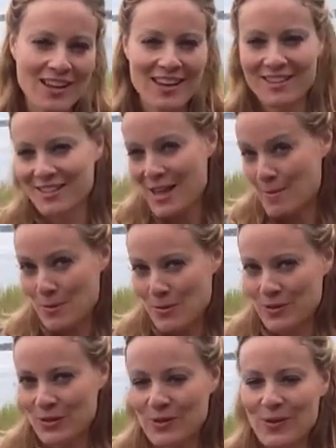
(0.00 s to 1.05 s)
against
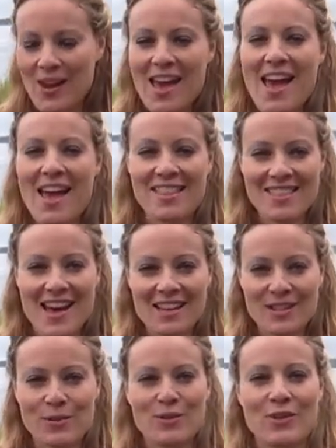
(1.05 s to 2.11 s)
Hamusu, and
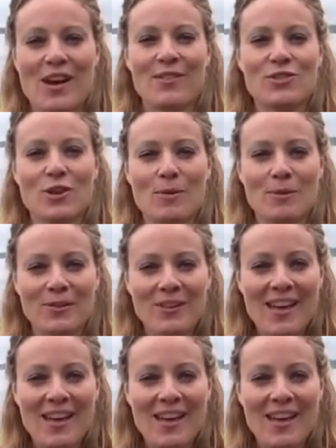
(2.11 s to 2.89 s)
that's when you have trouble.